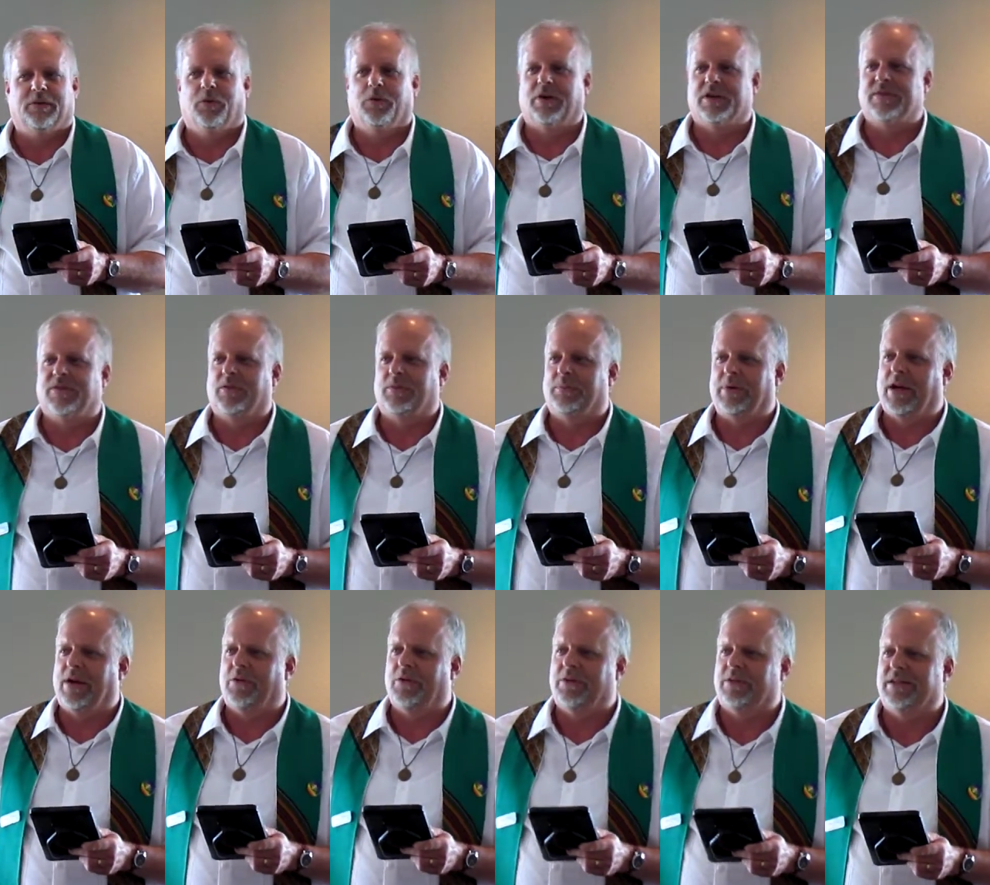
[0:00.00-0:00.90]
works for
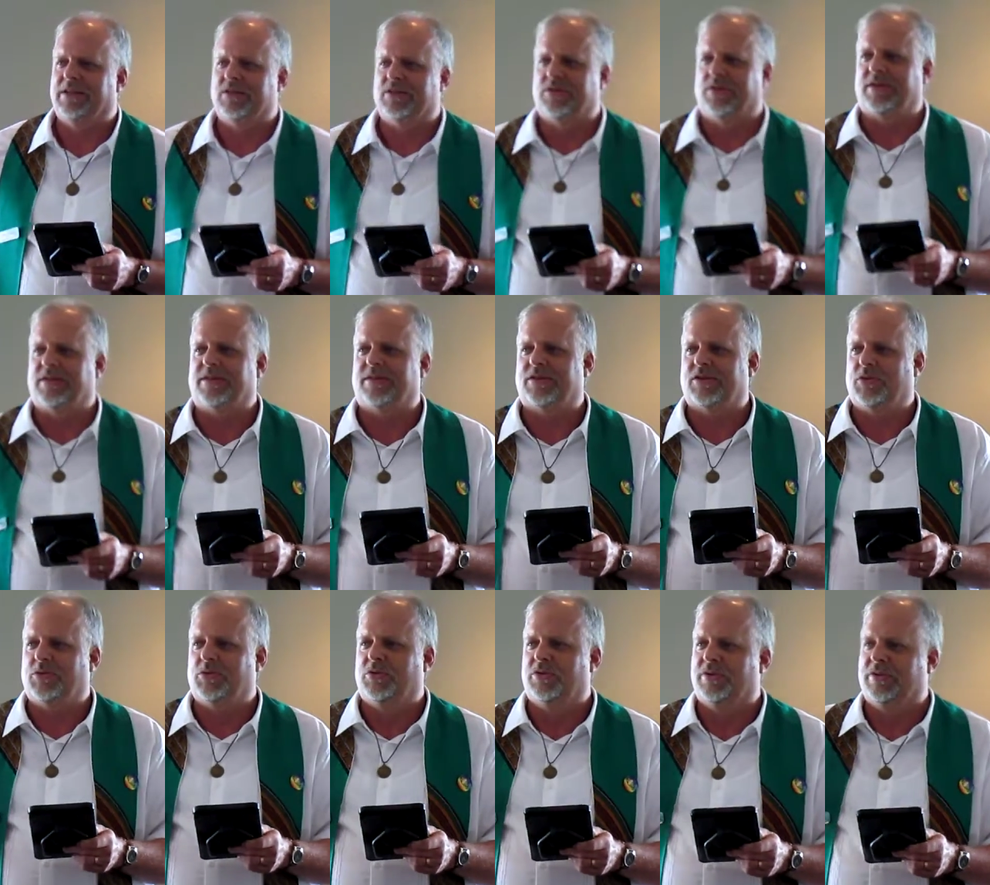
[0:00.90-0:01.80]
Broward District
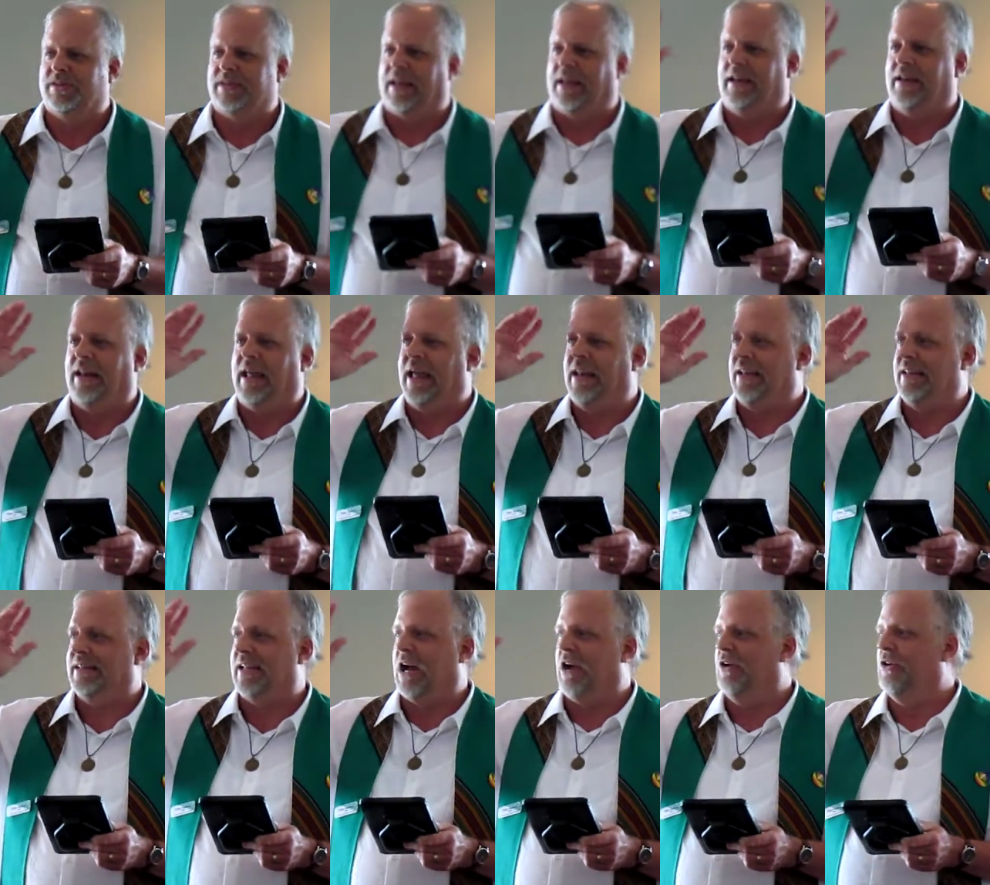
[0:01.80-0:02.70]
Schools, and
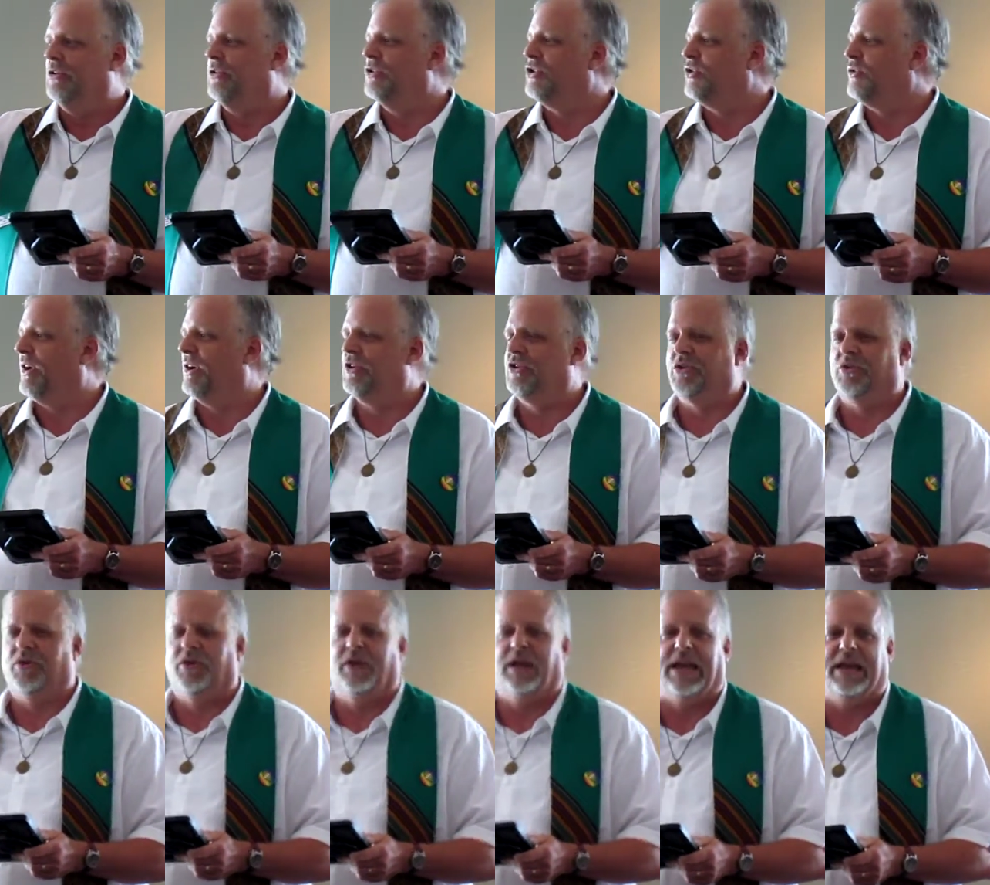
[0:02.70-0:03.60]
is our new treasurer.